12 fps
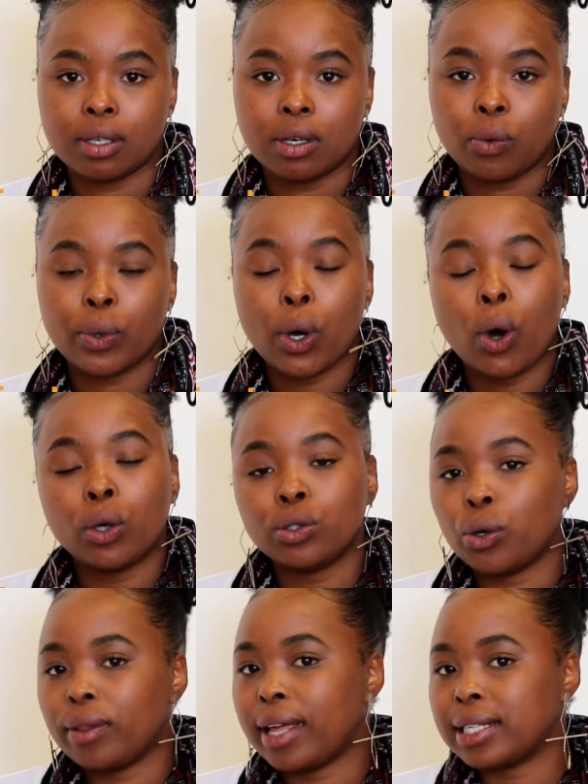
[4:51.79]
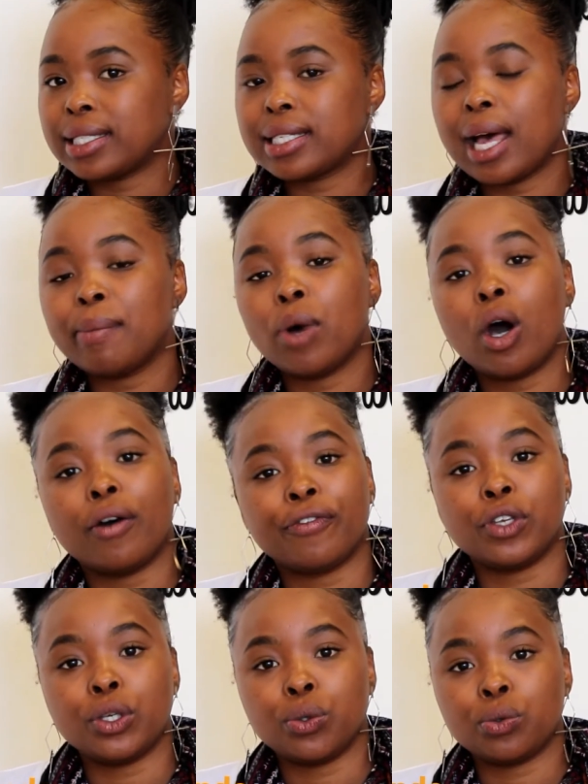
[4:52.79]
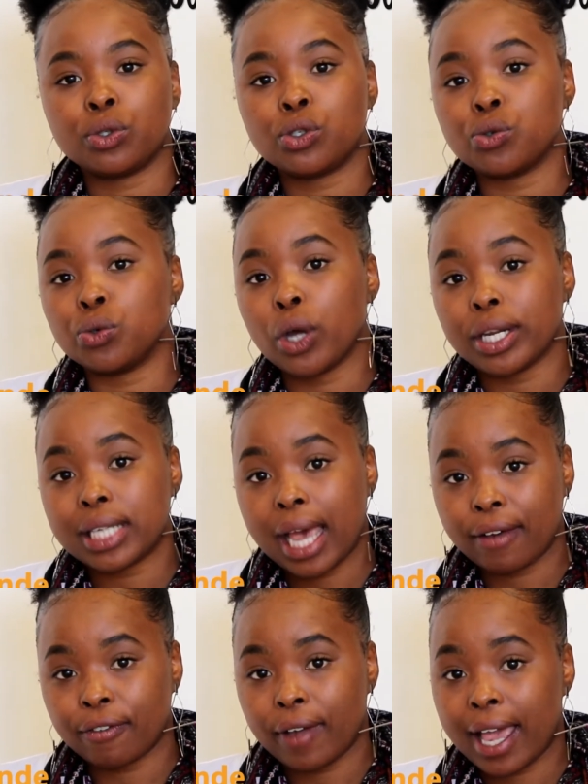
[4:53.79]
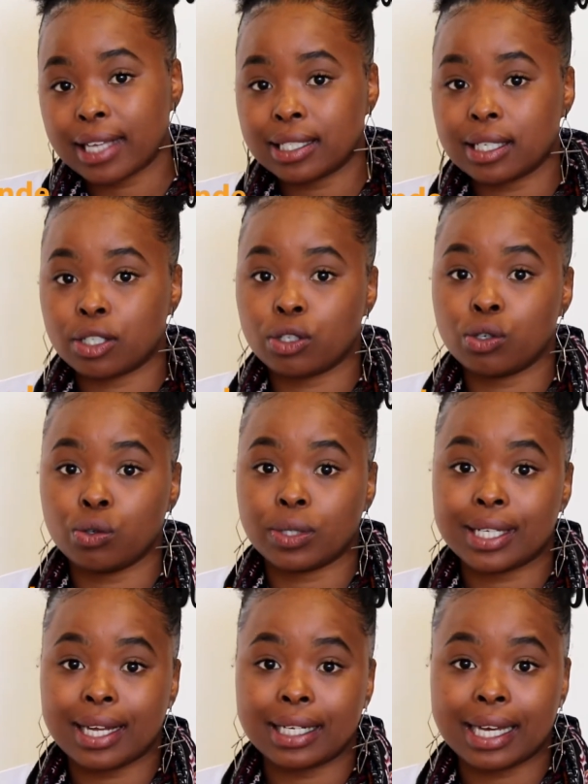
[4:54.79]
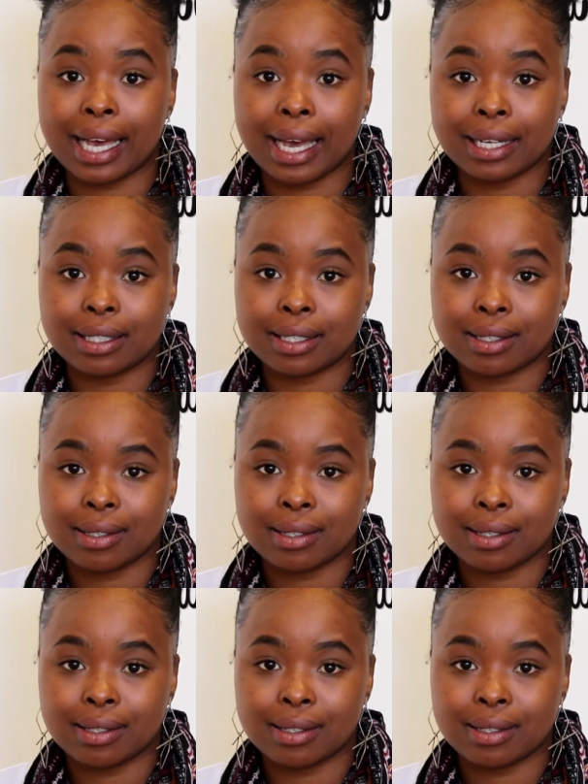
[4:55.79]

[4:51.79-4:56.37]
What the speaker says: We all know that some of you do not have access to study guides,